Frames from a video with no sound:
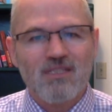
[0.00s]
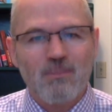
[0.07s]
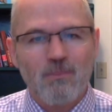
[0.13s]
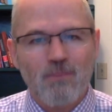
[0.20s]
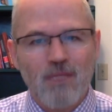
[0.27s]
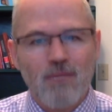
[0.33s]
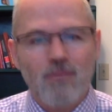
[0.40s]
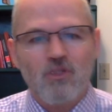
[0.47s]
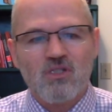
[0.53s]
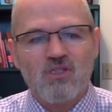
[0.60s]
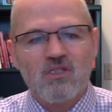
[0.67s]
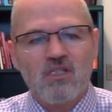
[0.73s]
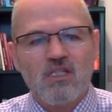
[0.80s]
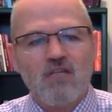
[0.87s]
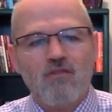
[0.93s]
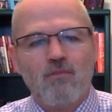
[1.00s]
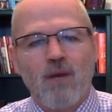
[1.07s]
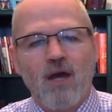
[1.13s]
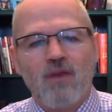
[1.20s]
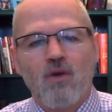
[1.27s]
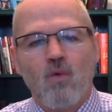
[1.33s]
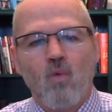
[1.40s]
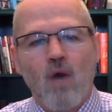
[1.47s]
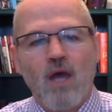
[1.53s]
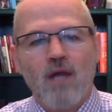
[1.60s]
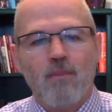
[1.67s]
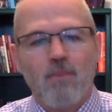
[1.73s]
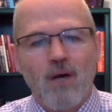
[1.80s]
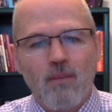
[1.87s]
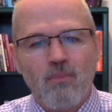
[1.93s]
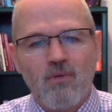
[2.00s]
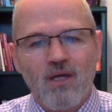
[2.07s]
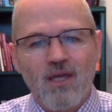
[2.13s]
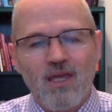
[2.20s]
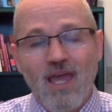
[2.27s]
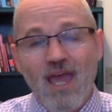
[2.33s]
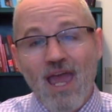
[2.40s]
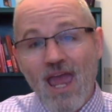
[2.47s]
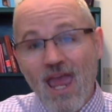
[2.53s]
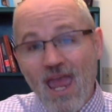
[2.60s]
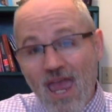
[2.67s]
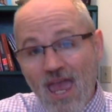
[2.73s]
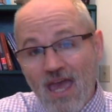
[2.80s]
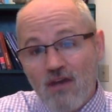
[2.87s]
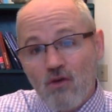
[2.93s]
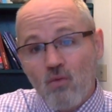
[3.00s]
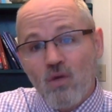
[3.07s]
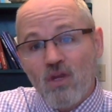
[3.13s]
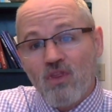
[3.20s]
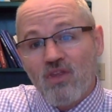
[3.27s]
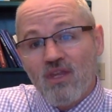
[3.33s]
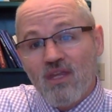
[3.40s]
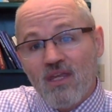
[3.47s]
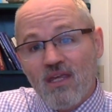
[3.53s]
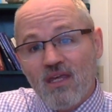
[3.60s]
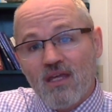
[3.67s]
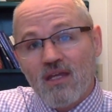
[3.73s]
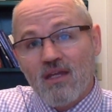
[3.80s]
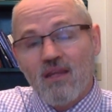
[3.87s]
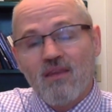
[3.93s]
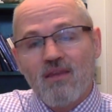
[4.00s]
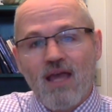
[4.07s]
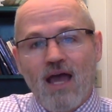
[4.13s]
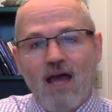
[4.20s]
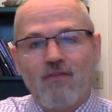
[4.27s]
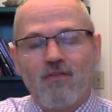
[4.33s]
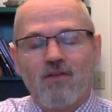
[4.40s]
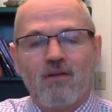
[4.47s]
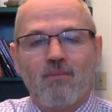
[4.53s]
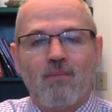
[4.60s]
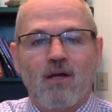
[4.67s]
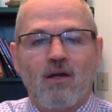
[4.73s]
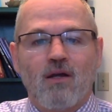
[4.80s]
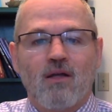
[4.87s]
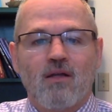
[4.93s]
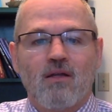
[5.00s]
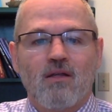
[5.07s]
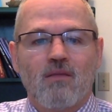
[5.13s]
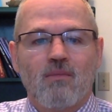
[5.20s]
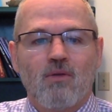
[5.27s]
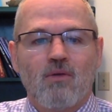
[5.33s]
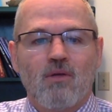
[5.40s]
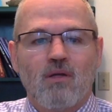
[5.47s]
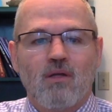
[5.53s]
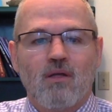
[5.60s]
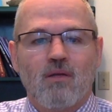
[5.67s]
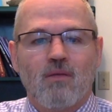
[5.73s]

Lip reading: be perceived by the white public and within the African American community?